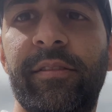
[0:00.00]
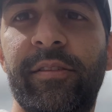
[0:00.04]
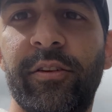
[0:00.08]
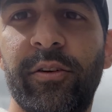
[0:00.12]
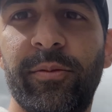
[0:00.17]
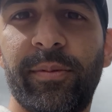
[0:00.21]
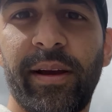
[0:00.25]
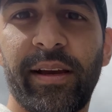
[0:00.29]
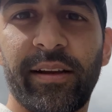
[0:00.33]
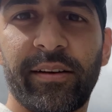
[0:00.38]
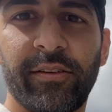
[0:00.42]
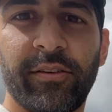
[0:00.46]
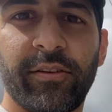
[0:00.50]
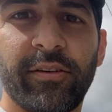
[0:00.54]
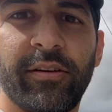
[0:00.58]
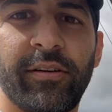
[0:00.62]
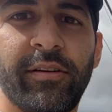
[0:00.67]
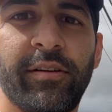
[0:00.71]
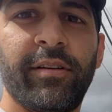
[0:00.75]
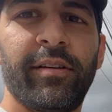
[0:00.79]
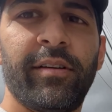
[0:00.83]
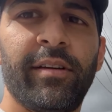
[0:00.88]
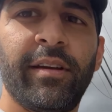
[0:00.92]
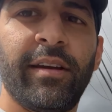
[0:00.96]
No back door.
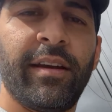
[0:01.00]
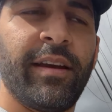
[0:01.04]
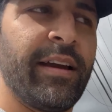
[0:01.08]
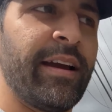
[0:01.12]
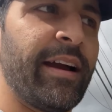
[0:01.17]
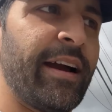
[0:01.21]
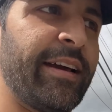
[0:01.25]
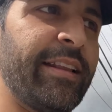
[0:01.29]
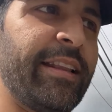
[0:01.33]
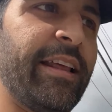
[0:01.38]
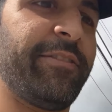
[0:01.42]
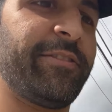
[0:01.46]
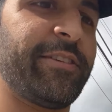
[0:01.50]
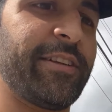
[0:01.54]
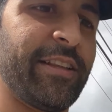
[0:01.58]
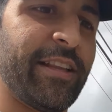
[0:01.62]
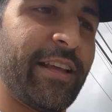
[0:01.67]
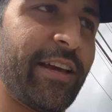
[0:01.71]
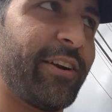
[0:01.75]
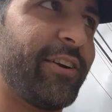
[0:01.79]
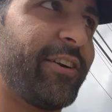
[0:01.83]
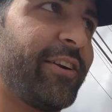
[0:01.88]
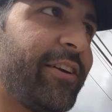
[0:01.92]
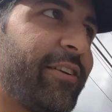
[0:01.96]
I left a
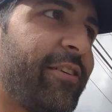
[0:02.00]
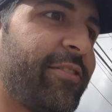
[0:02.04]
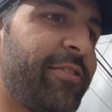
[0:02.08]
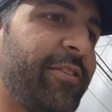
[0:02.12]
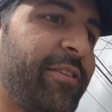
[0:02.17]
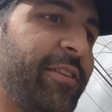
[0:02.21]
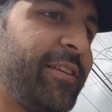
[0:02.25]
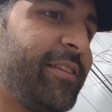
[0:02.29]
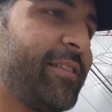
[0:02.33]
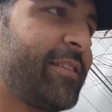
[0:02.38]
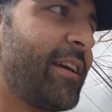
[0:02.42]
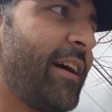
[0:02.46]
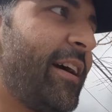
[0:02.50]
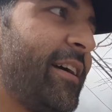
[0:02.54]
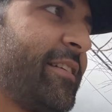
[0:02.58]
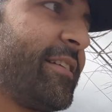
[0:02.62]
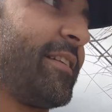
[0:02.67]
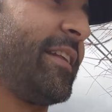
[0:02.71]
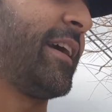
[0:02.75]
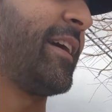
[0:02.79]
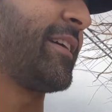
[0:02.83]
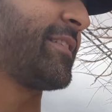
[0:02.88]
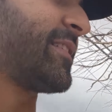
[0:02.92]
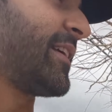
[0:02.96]
letter here for these guys
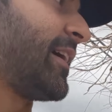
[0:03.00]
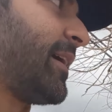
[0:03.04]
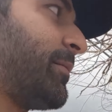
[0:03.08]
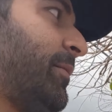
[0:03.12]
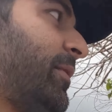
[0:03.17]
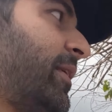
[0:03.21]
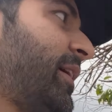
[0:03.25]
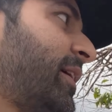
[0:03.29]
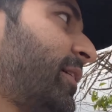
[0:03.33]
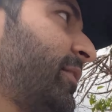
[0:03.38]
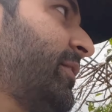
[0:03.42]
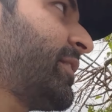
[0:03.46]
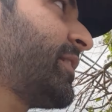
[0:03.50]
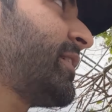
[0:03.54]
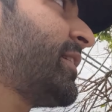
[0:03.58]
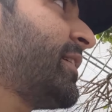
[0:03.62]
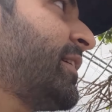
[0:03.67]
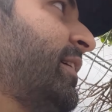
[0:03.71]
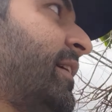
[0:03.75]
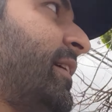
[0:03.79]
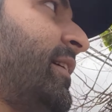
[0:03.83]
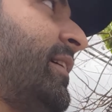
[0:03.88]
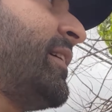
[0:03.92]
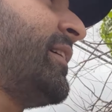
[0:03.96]
last time around,
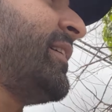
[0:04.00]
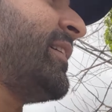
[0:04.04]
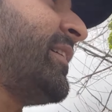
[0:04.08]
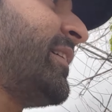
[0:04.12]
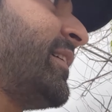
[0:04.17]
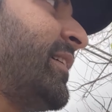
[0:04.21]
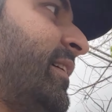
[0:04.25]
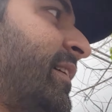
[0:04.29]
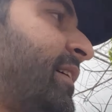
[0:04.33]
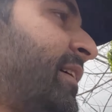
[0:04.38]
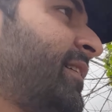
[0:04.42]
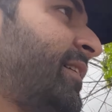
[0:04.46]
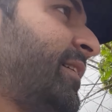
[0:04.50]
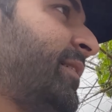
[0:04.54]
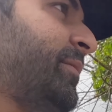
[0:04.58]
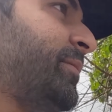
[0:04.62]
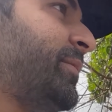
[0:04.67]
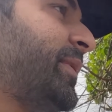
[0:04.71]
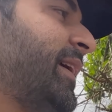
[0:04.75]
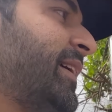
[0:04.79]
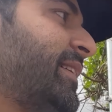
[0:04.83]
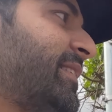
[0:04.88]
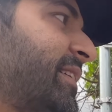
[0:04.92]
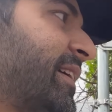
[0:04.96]

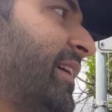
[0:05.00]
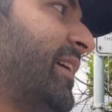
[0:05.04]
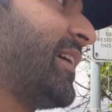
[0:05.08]
but